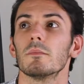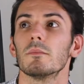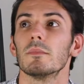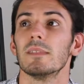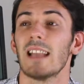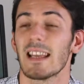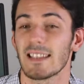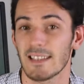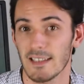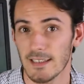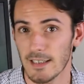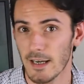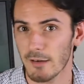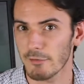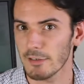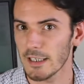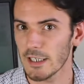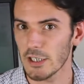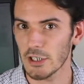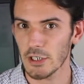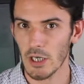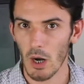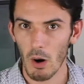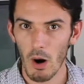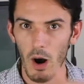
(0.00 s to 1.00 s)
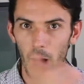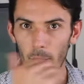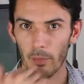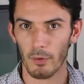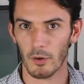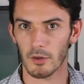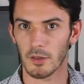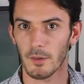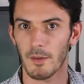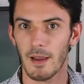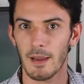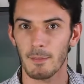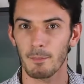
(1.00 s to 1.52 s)
necessarily show up
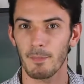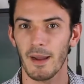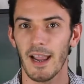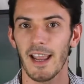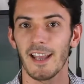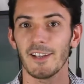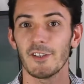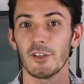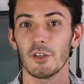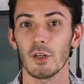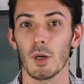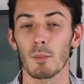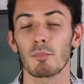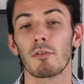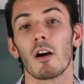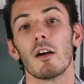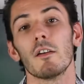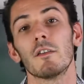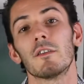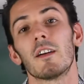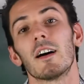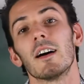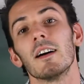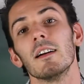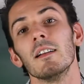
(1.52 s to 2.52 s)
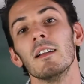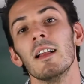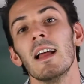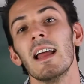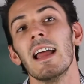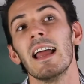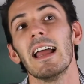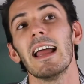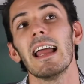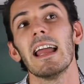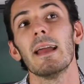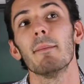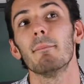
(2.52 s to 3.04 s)
on the main page in your profile.
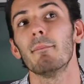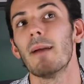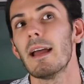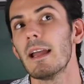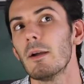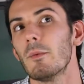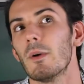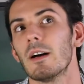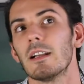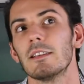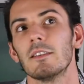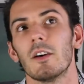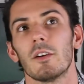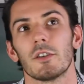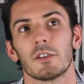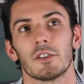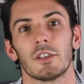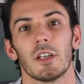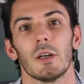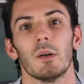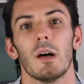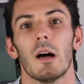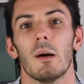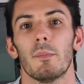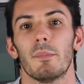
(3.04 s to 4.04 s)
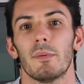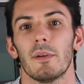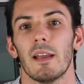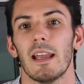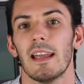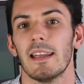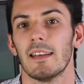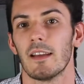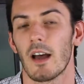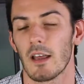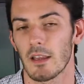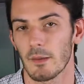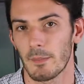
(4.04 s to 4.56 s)
It may well not show up
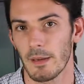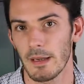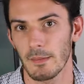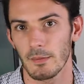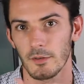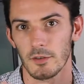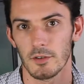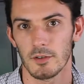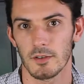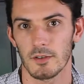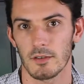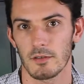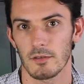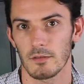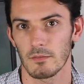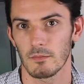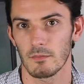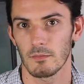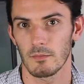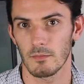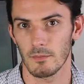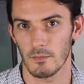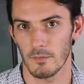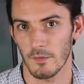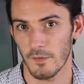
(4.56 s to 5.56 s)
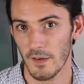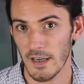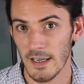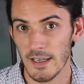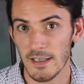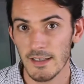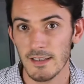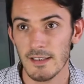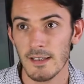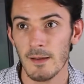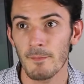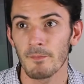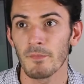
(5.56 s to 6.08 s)
in other people's
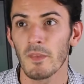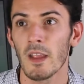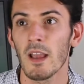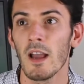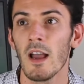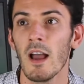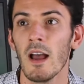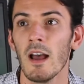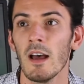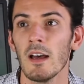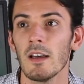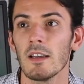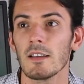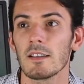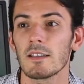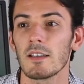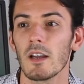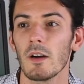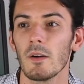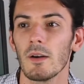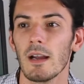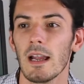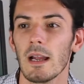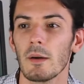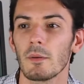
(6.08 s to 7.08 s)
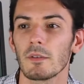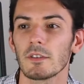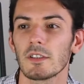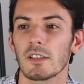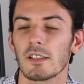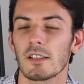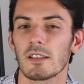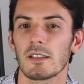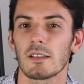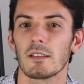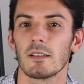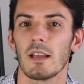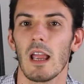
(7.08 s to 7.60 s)
feeds, so
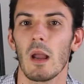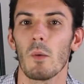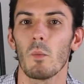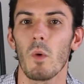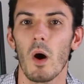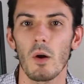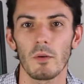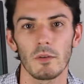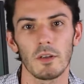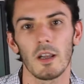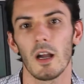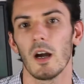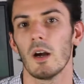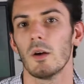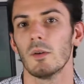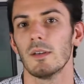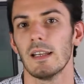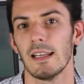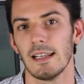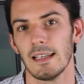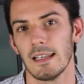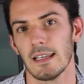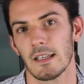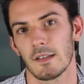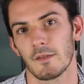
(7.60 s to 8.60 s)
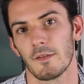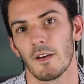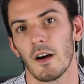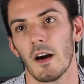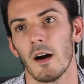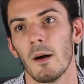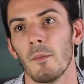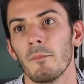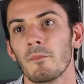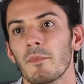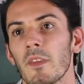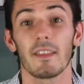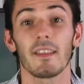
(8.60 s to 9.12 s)
it won't go nearly as
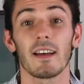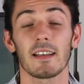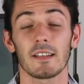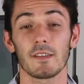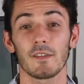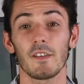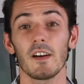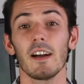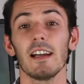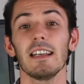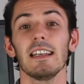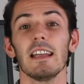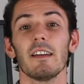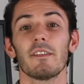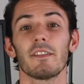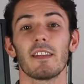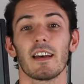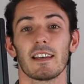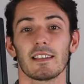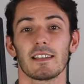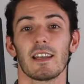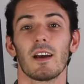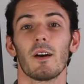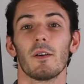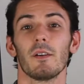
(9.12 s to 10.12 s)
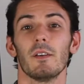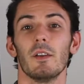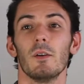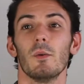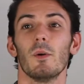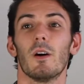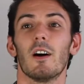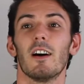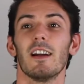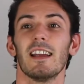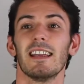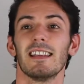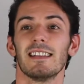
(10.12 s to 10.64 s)
far. That's fine if that's how you
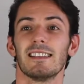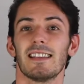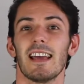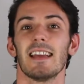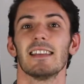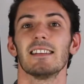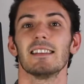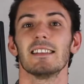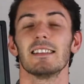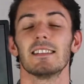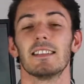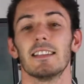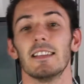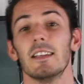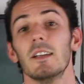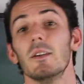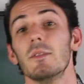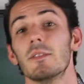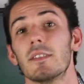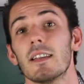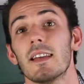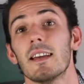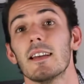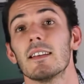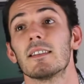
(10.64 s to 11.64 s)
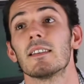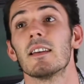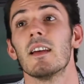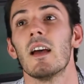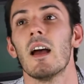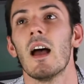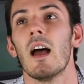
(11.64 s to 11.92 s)
are intending to use it.